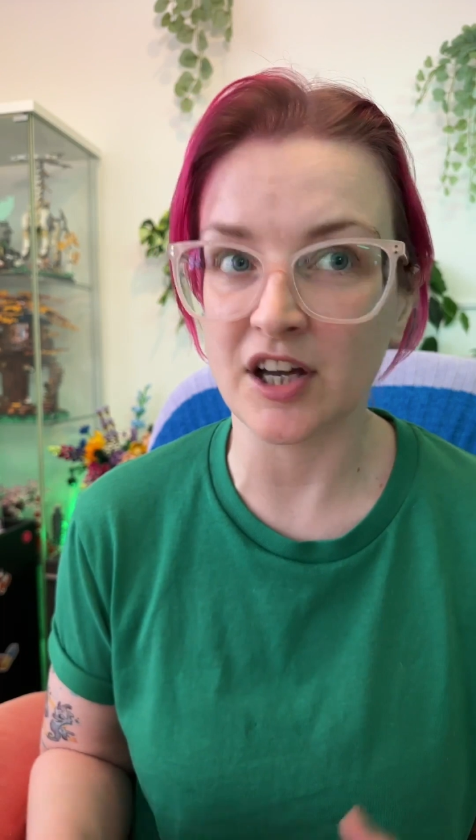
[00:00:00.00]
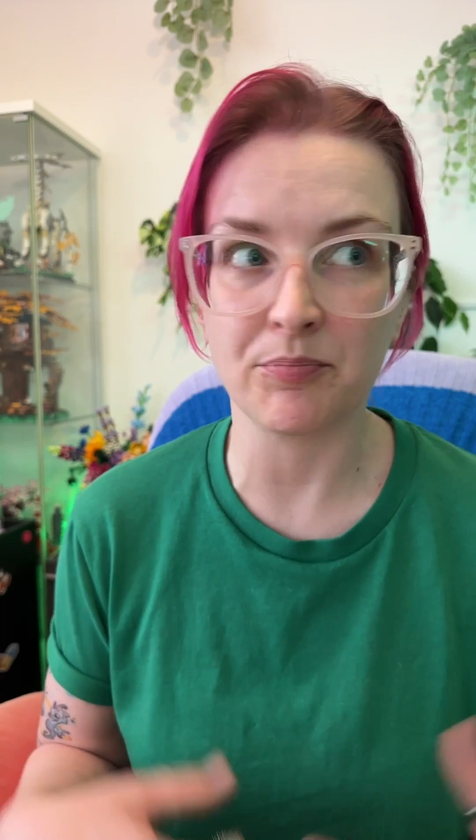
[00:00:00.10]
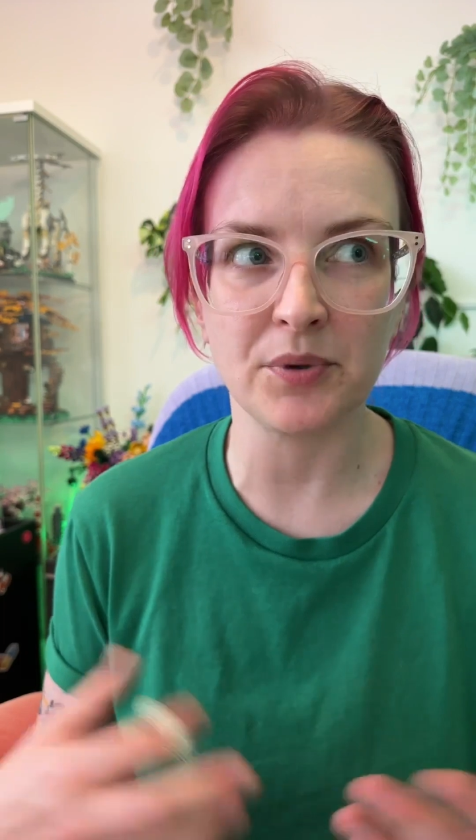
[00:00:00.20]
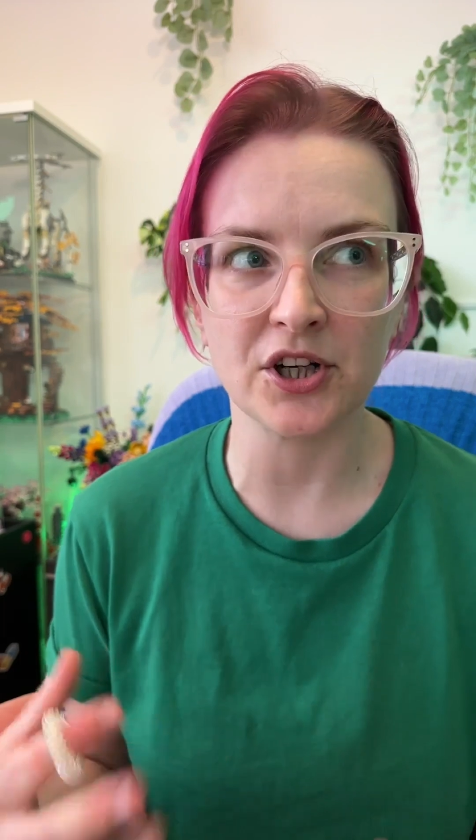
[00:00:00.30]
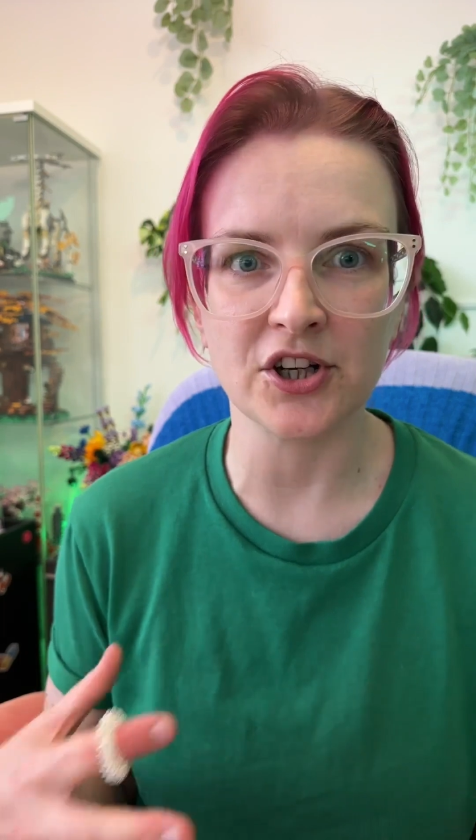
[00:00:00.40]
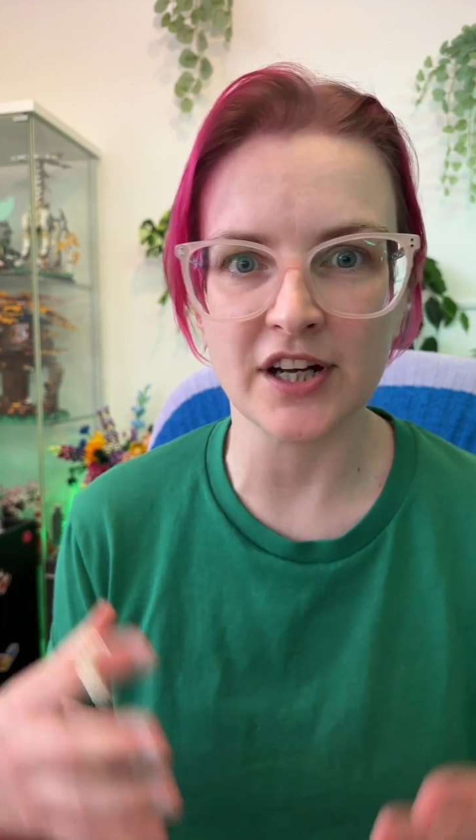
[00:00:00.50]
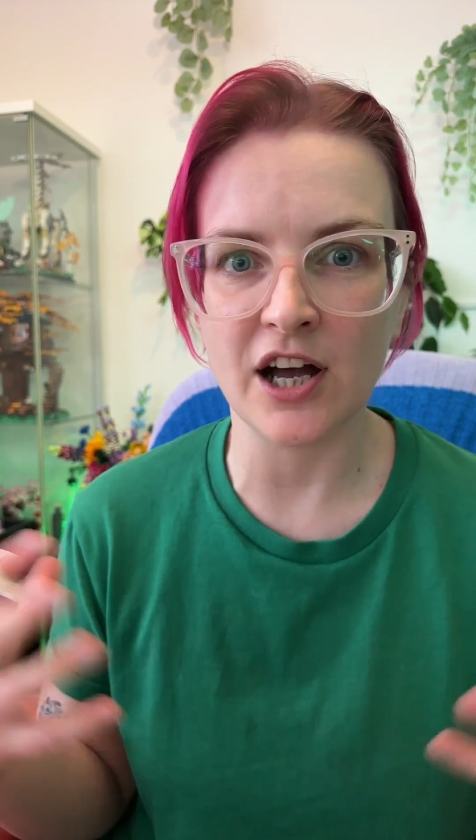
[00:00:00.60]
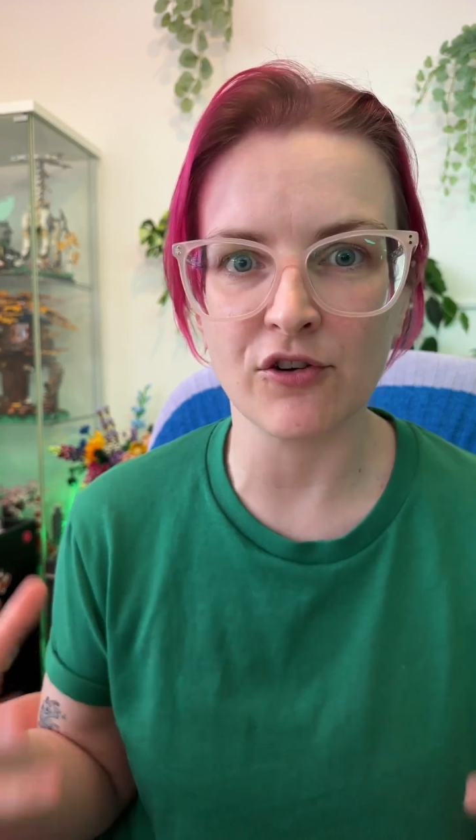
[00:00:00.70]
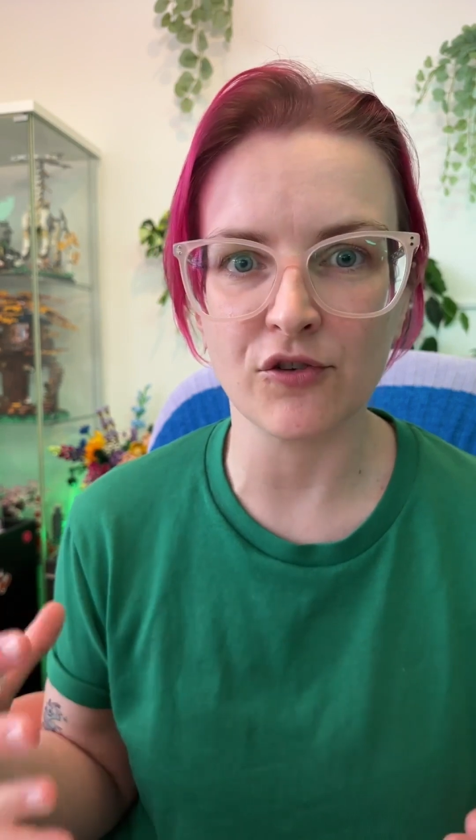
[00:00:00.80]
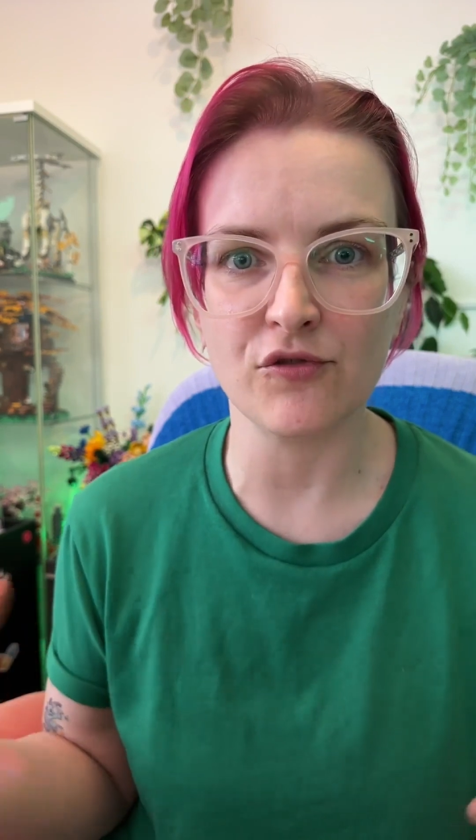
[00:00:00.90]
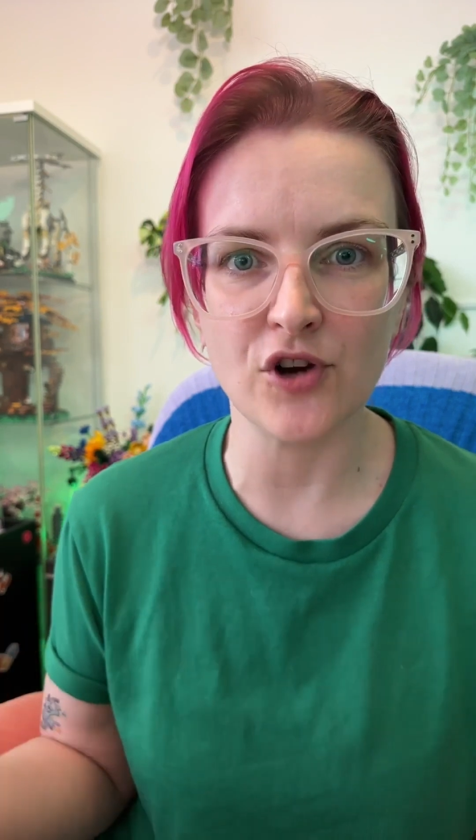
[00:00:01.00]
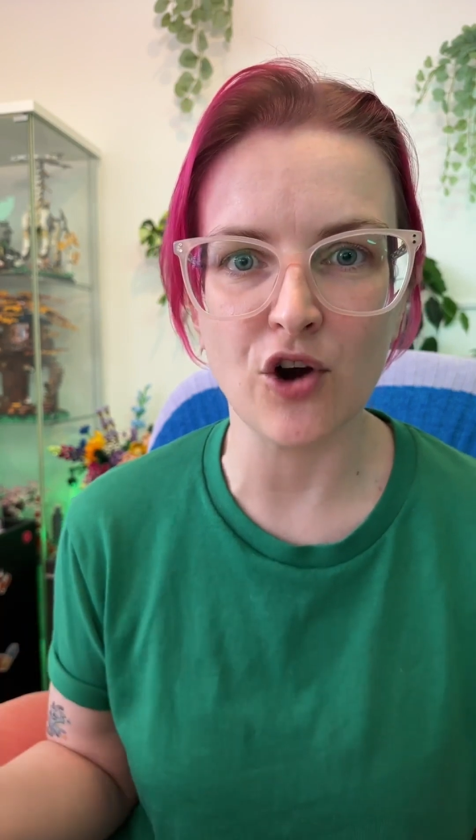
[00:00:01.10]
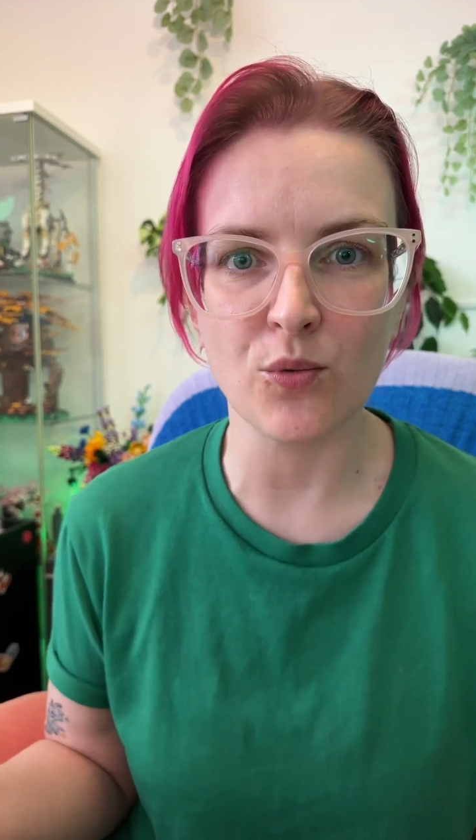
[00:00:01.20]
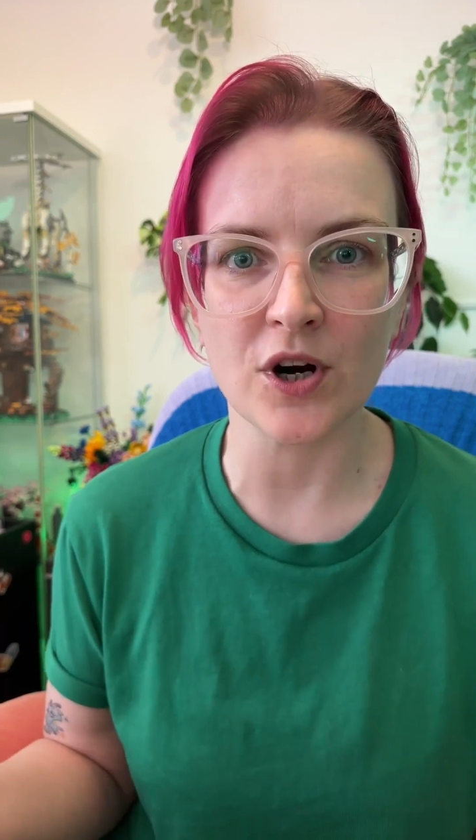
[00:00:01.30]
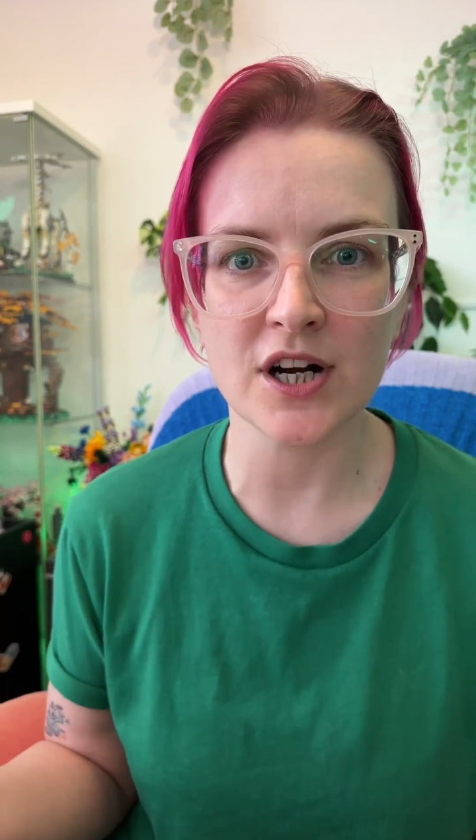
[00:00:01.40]
appeared out of
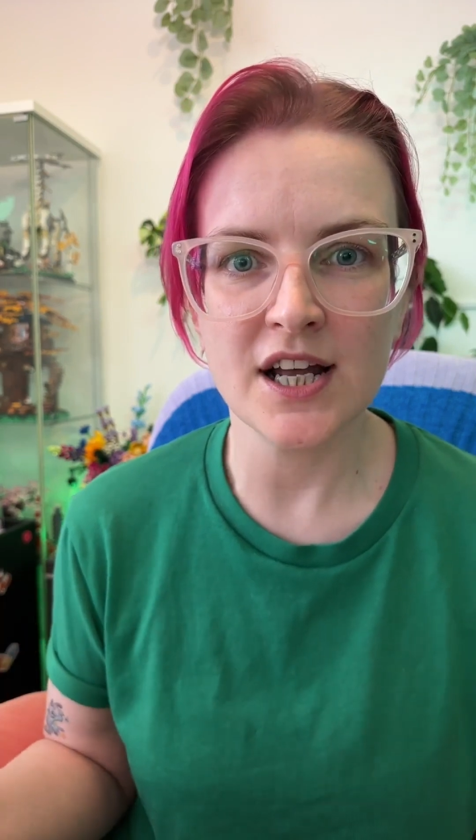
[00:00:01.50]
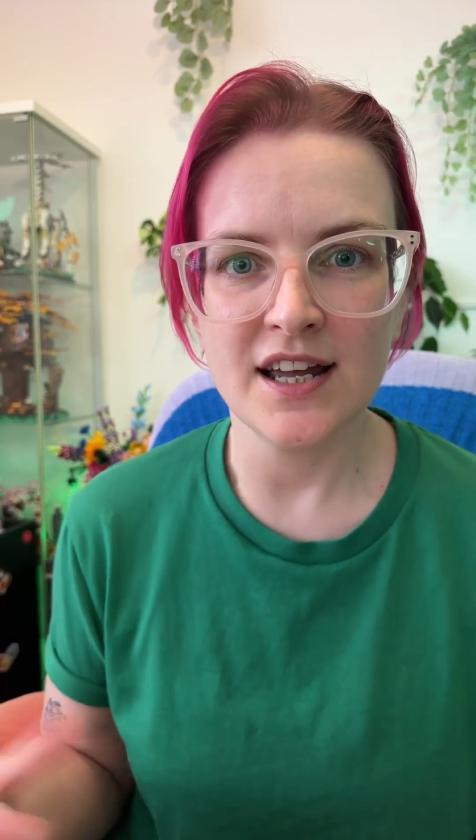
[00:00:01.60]
nowhere